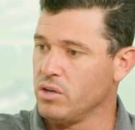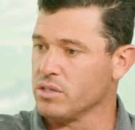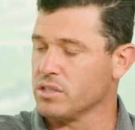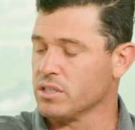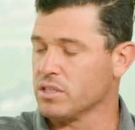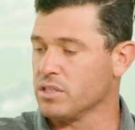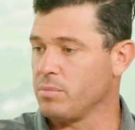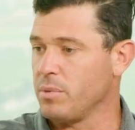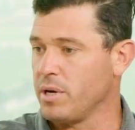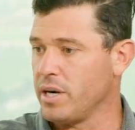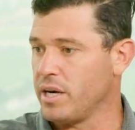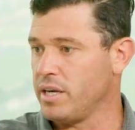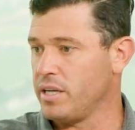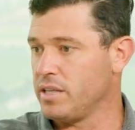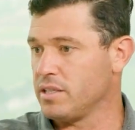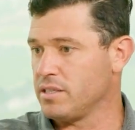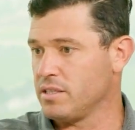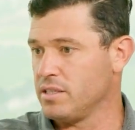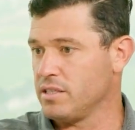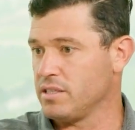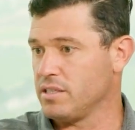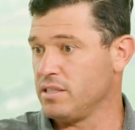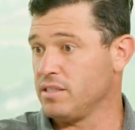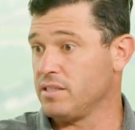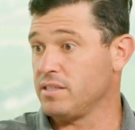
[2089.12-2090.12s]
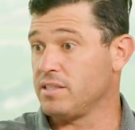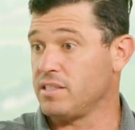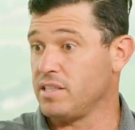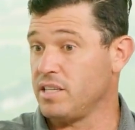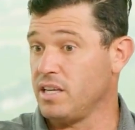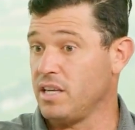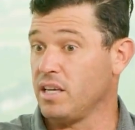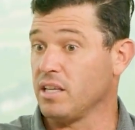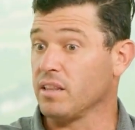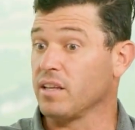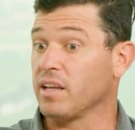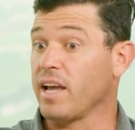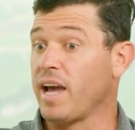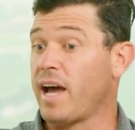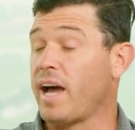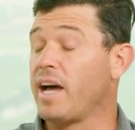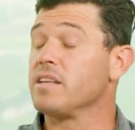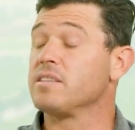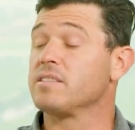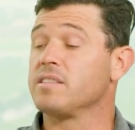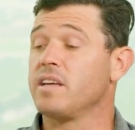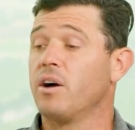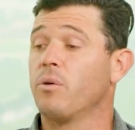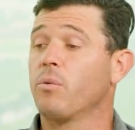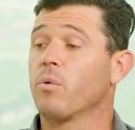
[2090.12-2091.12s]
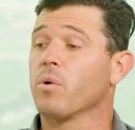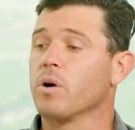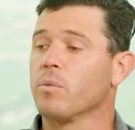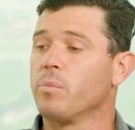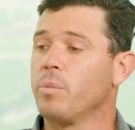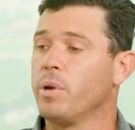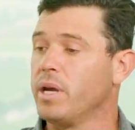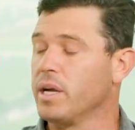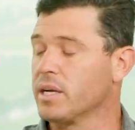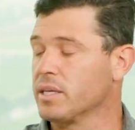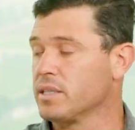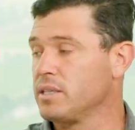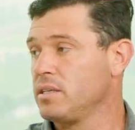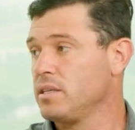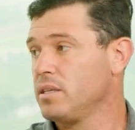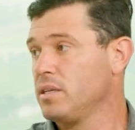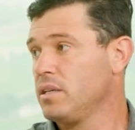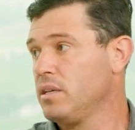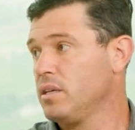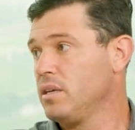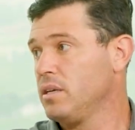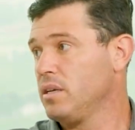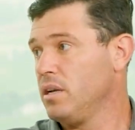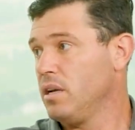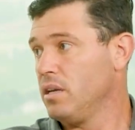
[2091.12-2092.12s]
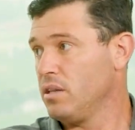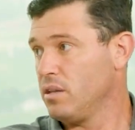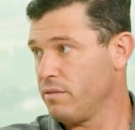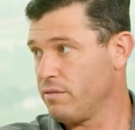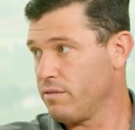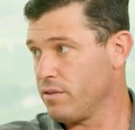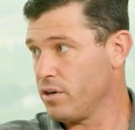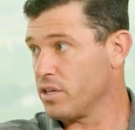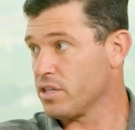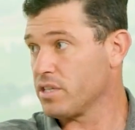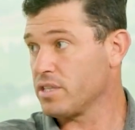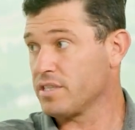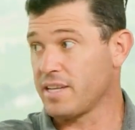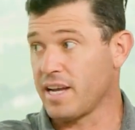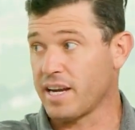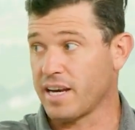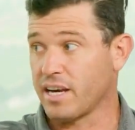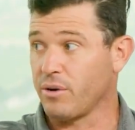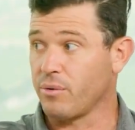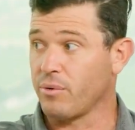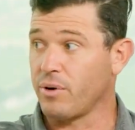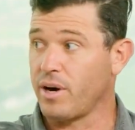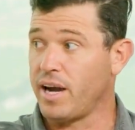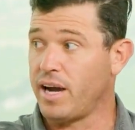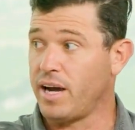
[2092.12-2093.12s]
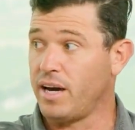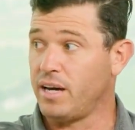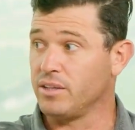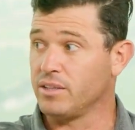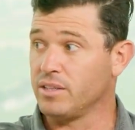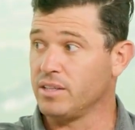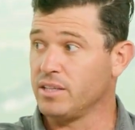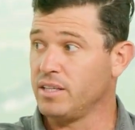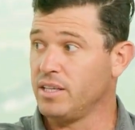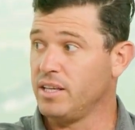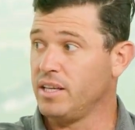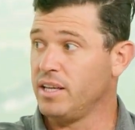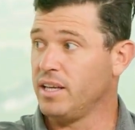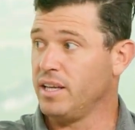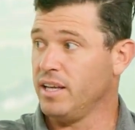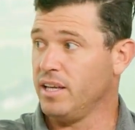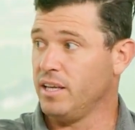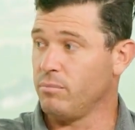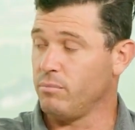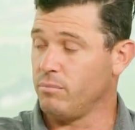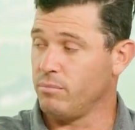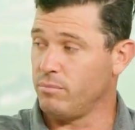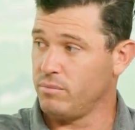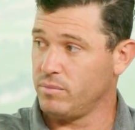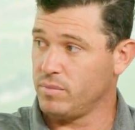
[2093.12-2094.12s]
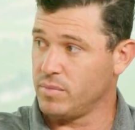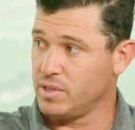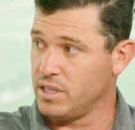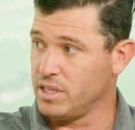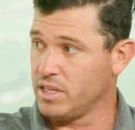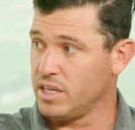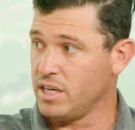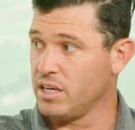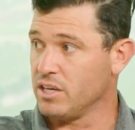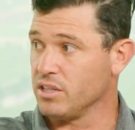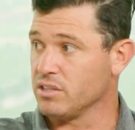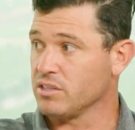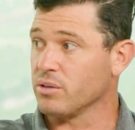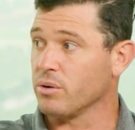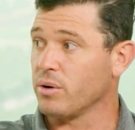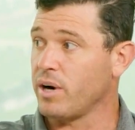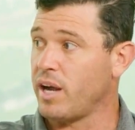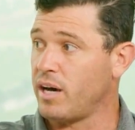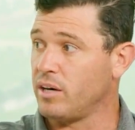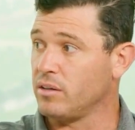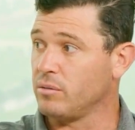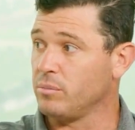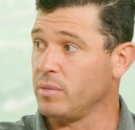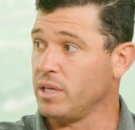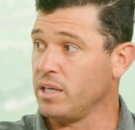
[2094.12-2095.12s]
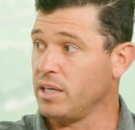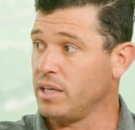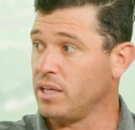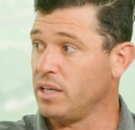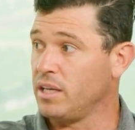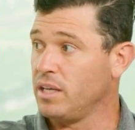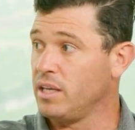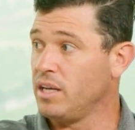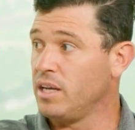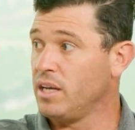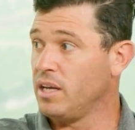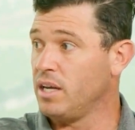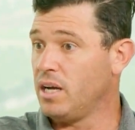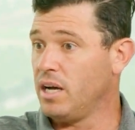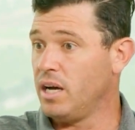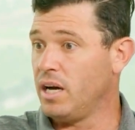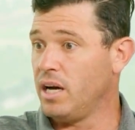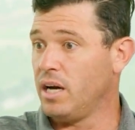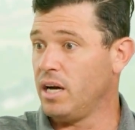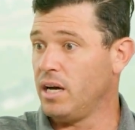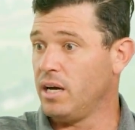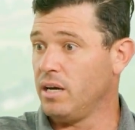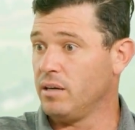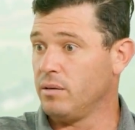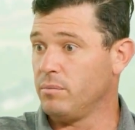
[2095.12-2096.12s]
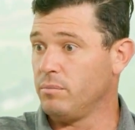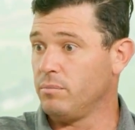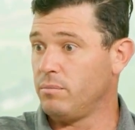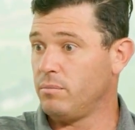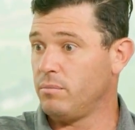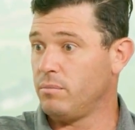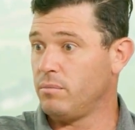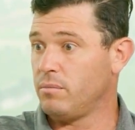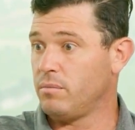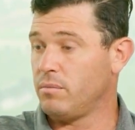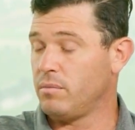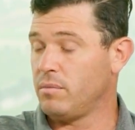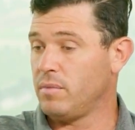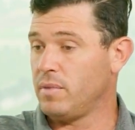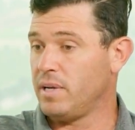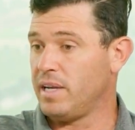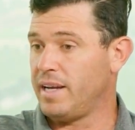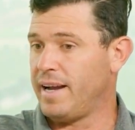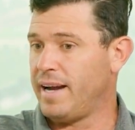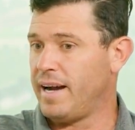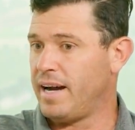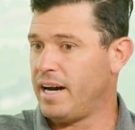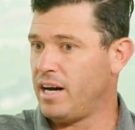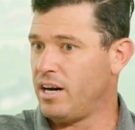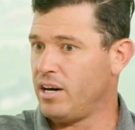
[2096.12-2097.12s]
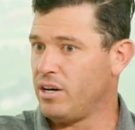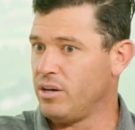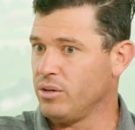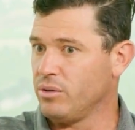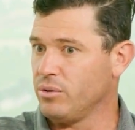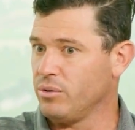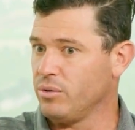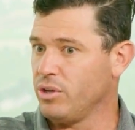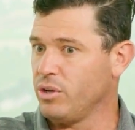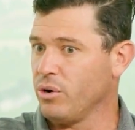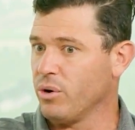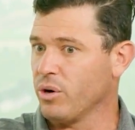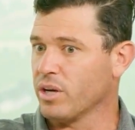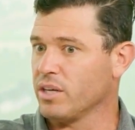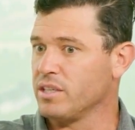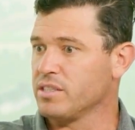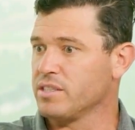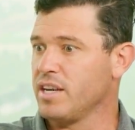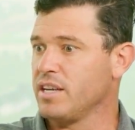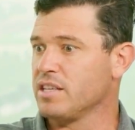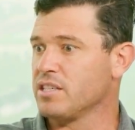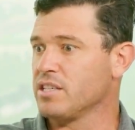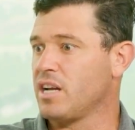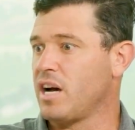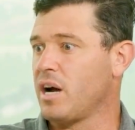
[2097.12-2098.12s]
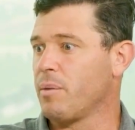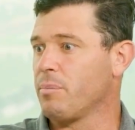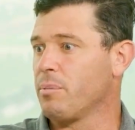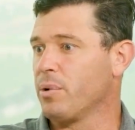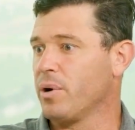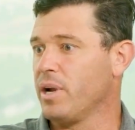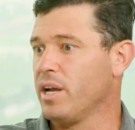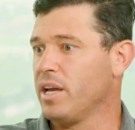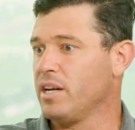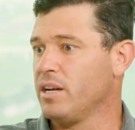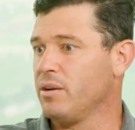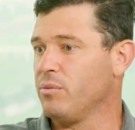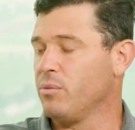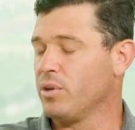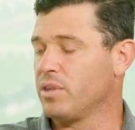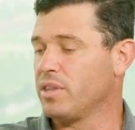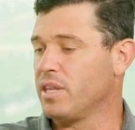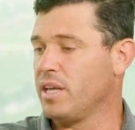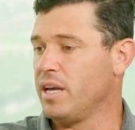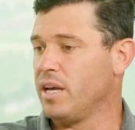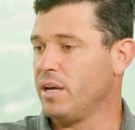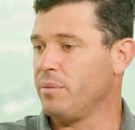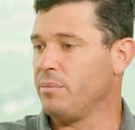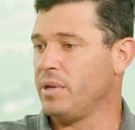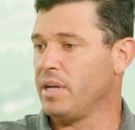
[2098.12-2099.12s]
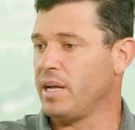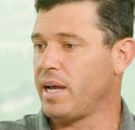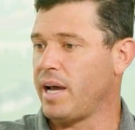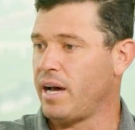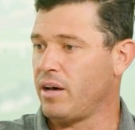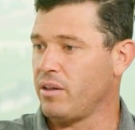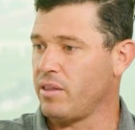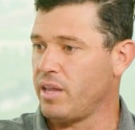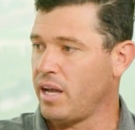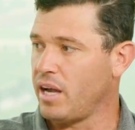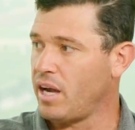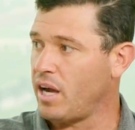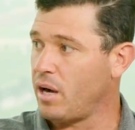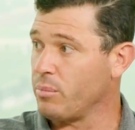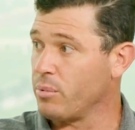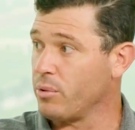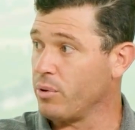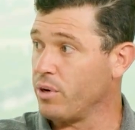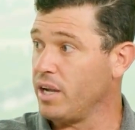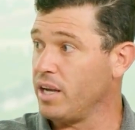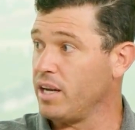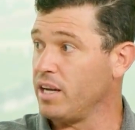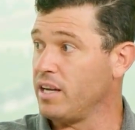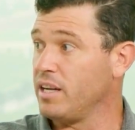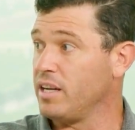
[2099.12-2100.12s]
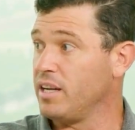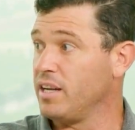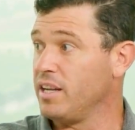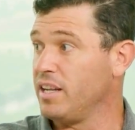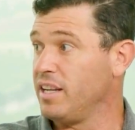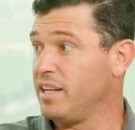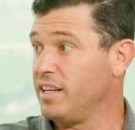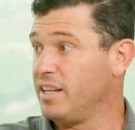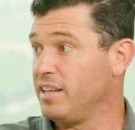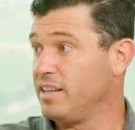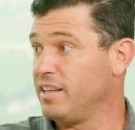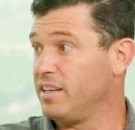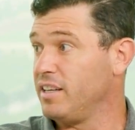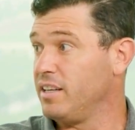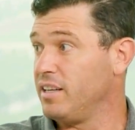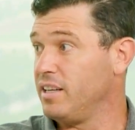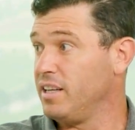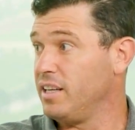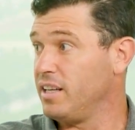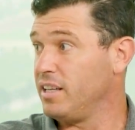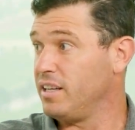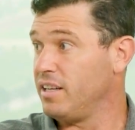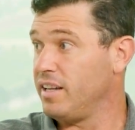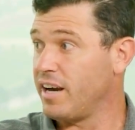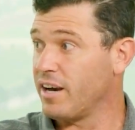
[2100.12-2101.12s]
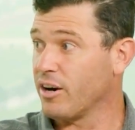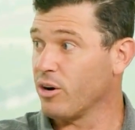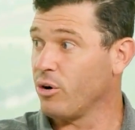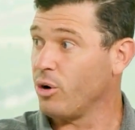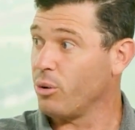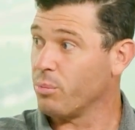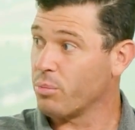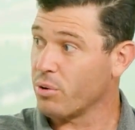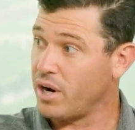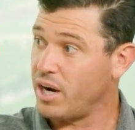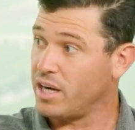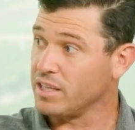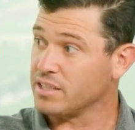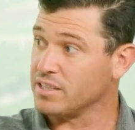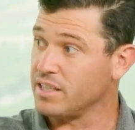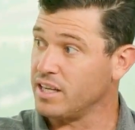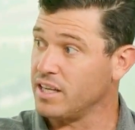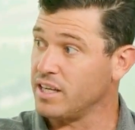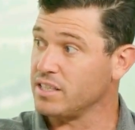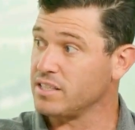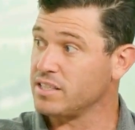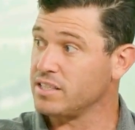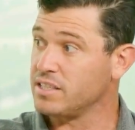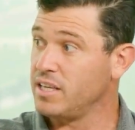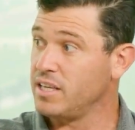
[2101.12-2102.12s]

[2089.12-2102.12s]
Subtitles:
experiences, and seeing the guys that were picked in the first, second round in the years around me, how the organization operated with them and how they operated and their whole process.